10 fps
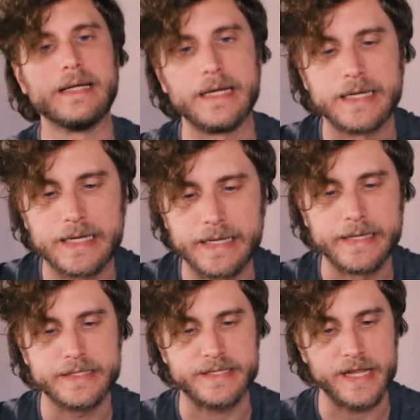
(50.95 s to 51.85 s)

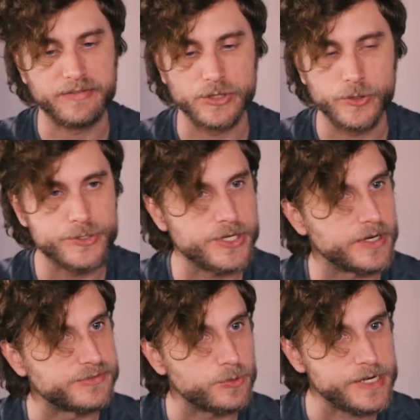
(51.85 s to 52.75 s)
It is the evolution
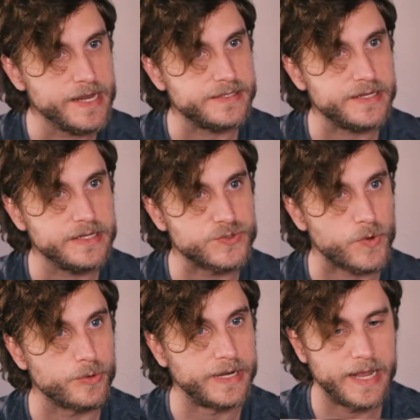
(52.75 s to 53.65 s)
of 2018's
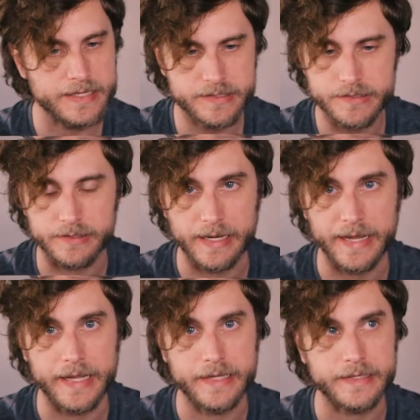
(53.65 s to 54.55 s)
Ronin S,
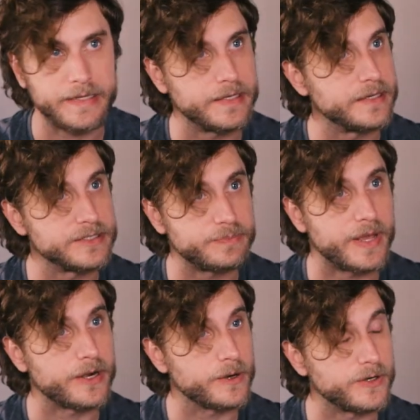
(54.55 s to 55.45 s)
and it is
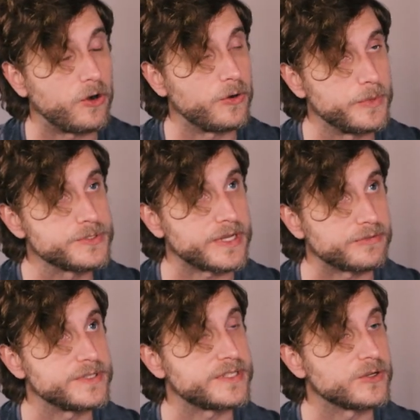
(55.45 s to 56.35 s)
better in almost
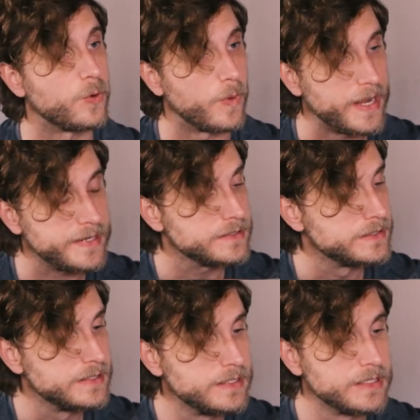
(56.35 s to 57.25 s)
every single way,
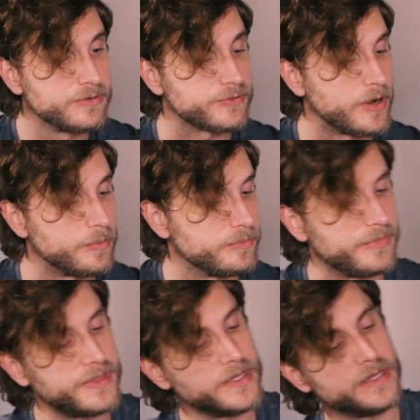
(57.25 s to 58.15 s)
from
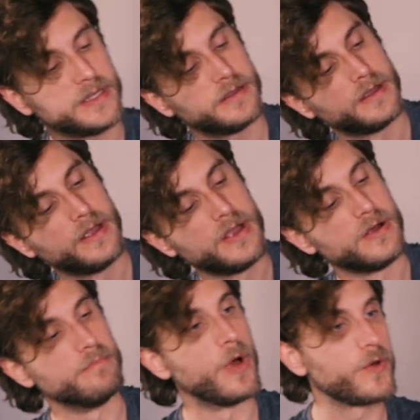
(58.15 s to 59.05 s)
the
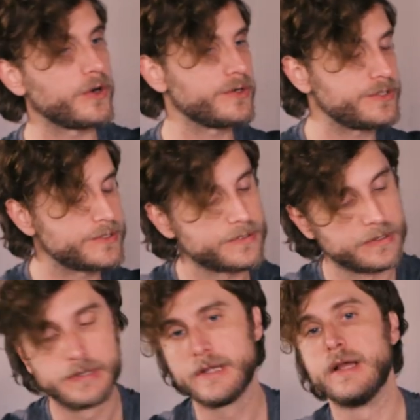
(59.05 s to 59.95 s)
motors
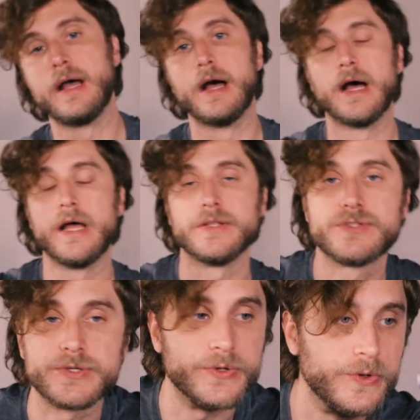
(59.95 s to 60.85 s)

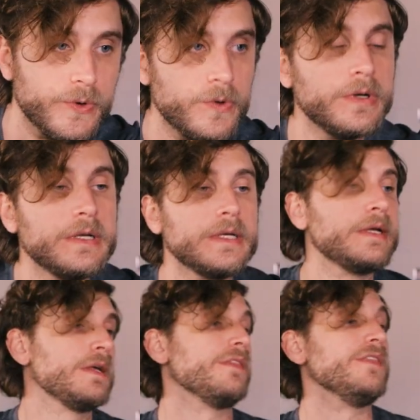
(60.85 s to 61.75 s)
to
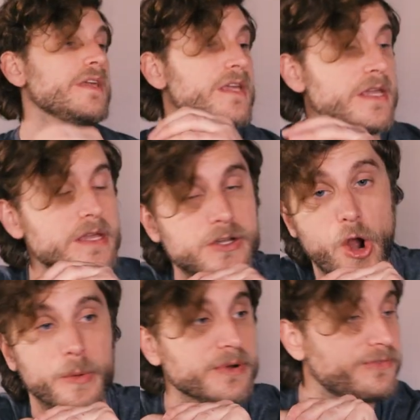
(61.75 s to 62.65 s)
the
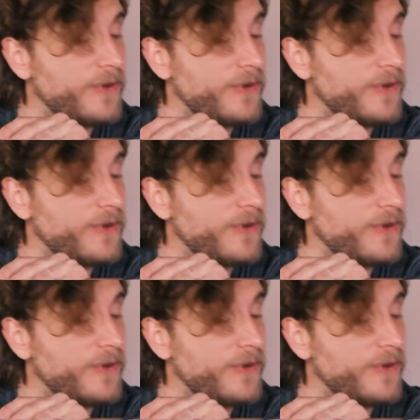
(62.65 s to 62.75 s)
carbon